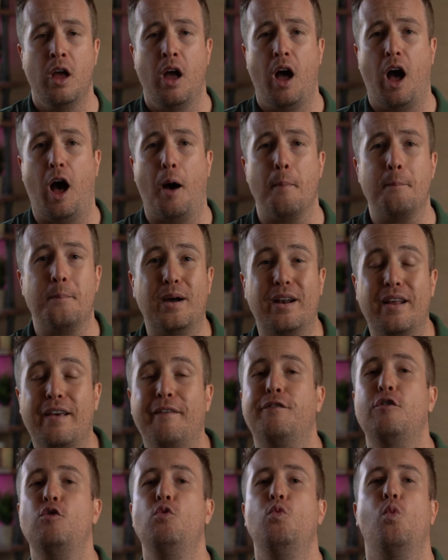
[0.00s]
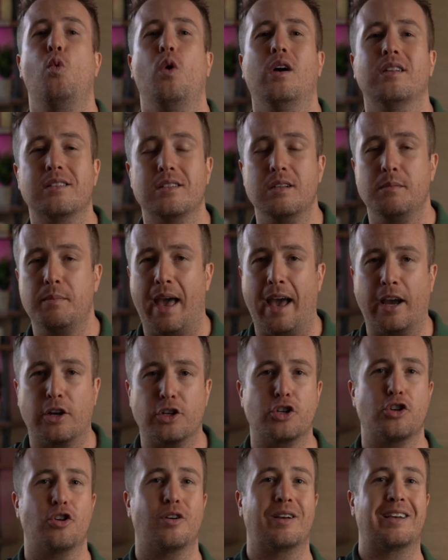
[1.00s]
But if you want some
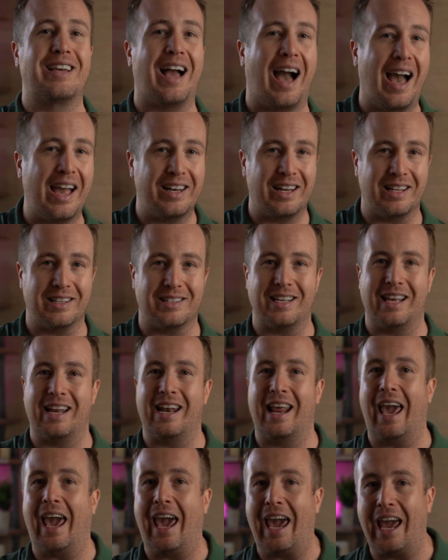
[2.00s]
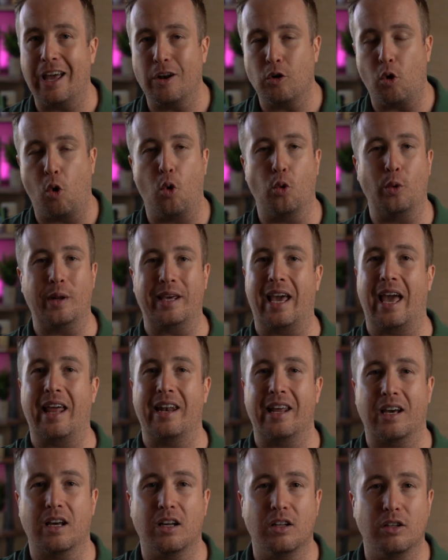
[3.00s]
extra guidance and hand-holding and
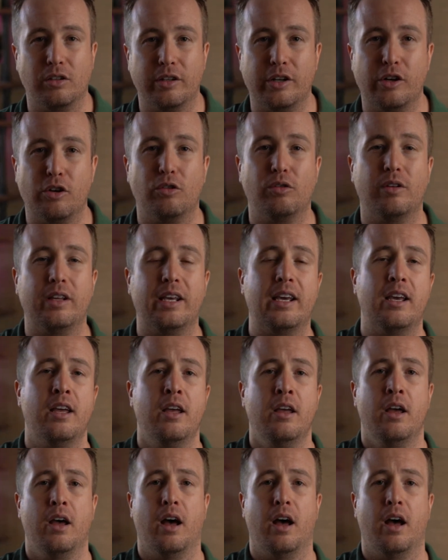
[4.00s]
a clearly